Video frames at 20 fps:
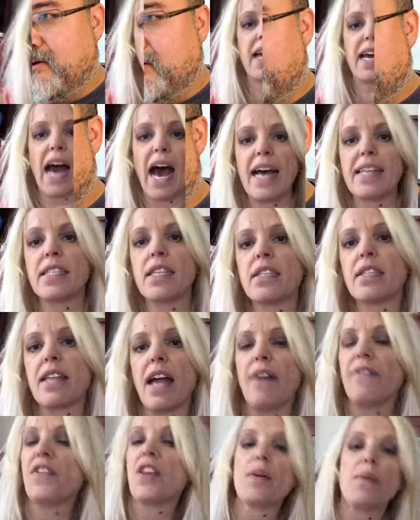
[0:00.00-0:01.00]
Hey guys, it's
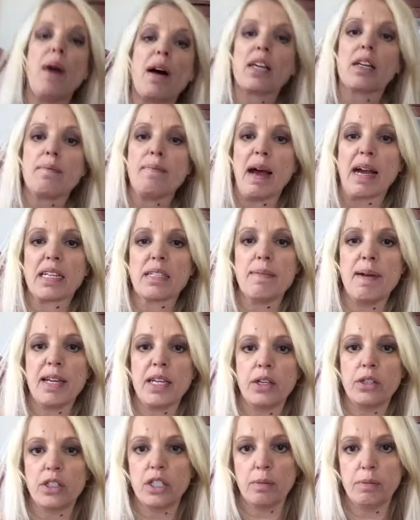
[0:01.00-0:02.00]
Stephanie. Welcome back to my
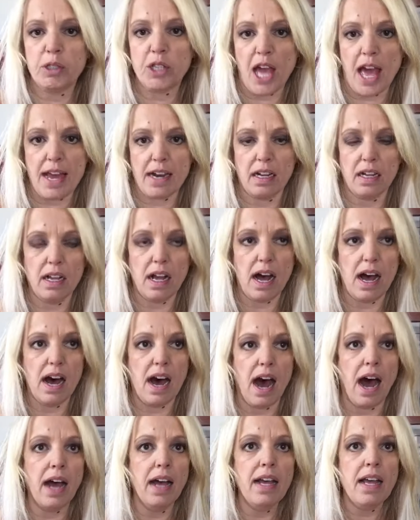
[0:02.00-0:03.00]
YouTube channel.
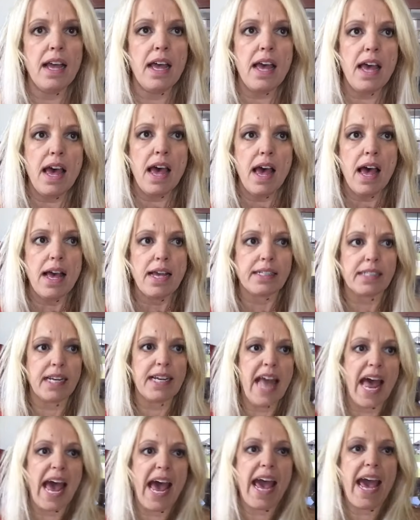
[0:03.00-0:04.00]
Uh,
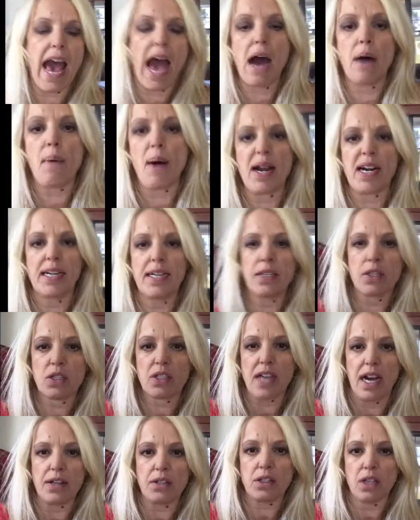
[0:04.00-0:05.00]
today I want to
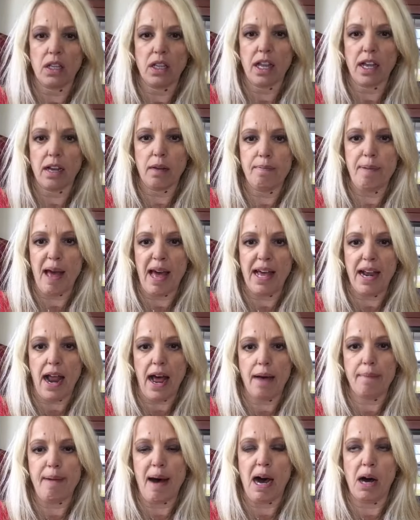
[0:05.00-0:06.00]
discuss a little
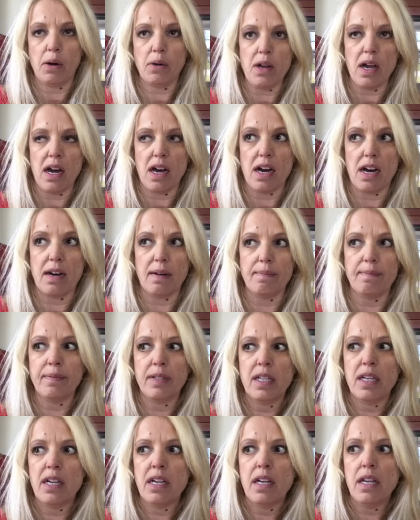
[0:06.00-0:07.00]
bit about um,
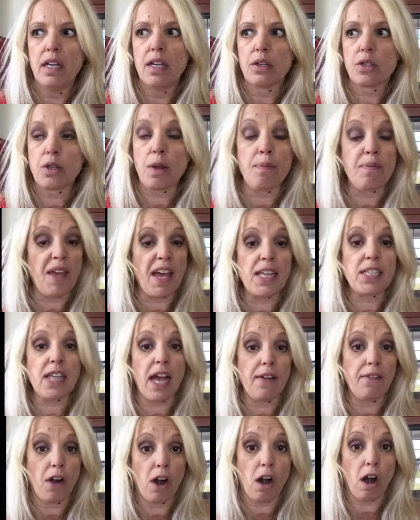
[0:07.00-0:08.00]
some things
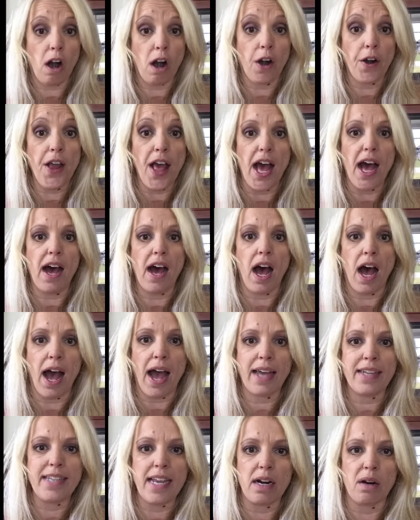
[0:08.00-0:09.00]
I've heard. Uh,
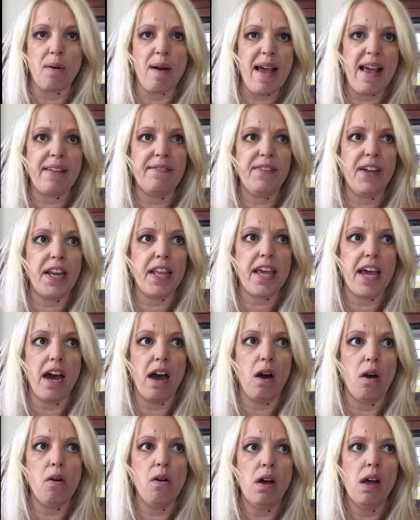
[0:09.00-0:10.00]
I did a rant
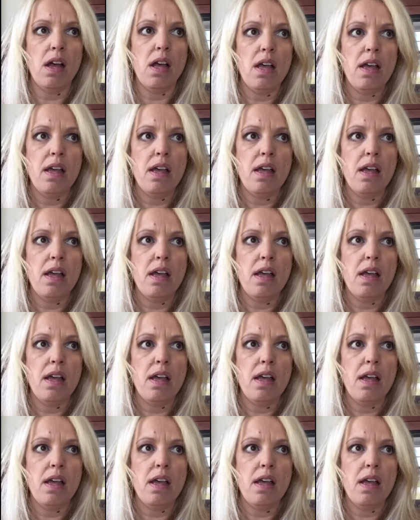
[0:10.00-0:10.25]
video